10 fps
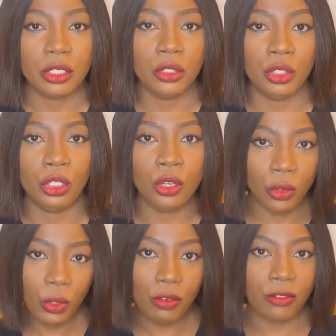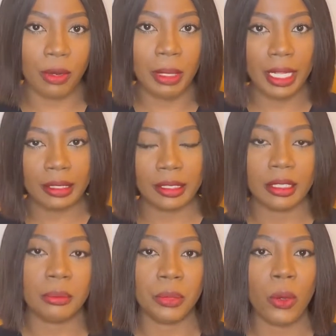Neo from last
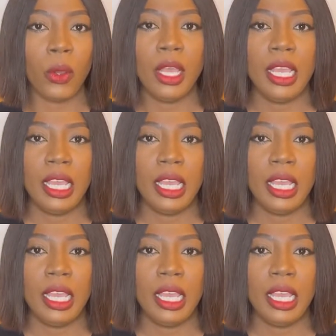season, but